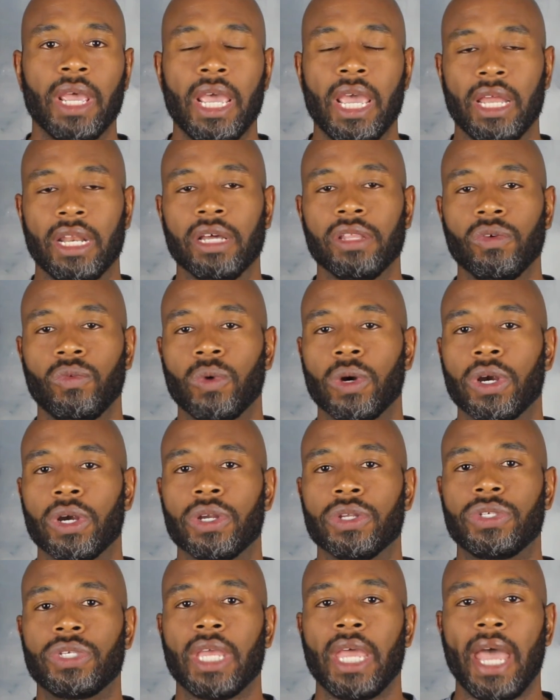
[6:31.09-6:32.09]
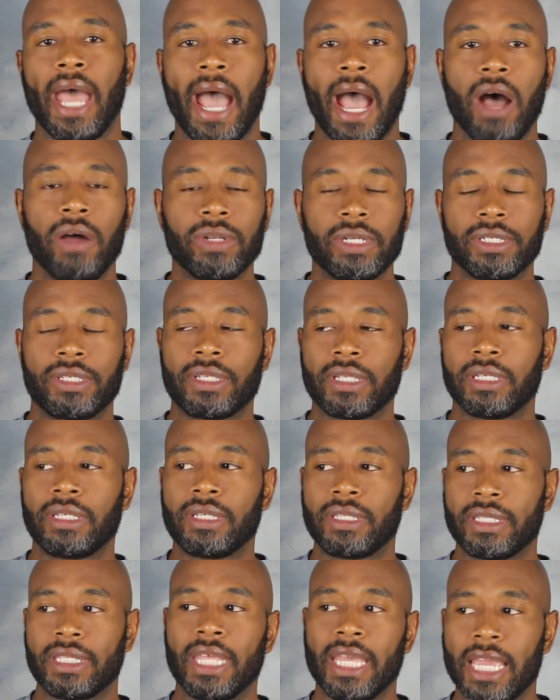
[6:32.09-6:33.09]
In other words, how does
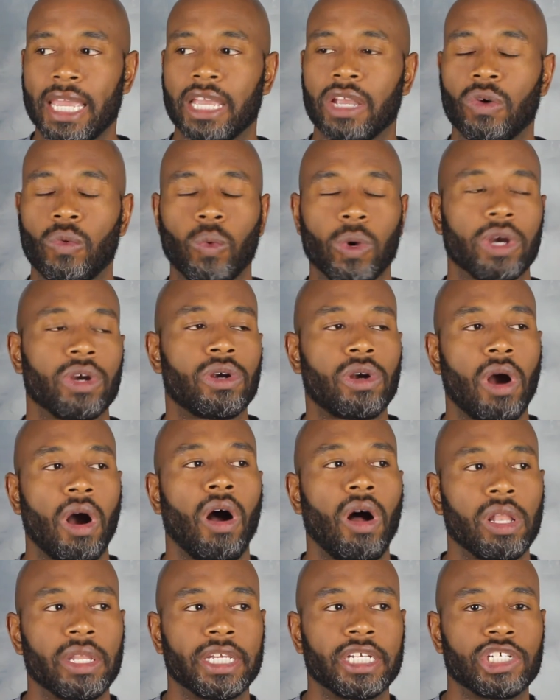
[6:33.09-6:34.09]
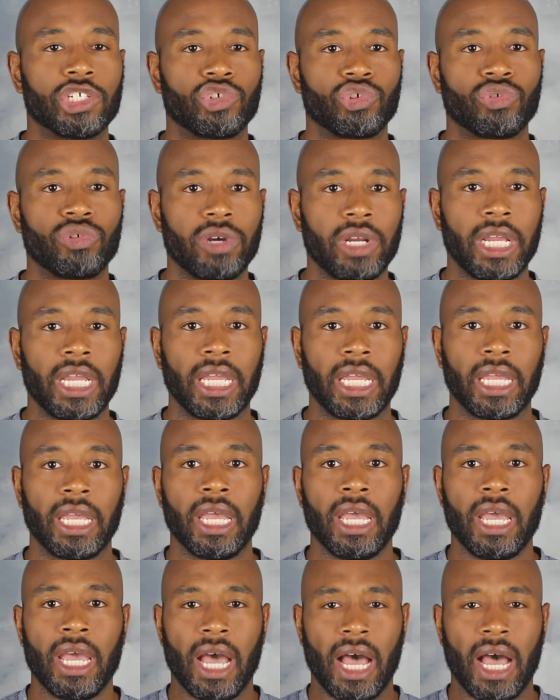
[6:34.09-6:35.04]
this thing we're calling tree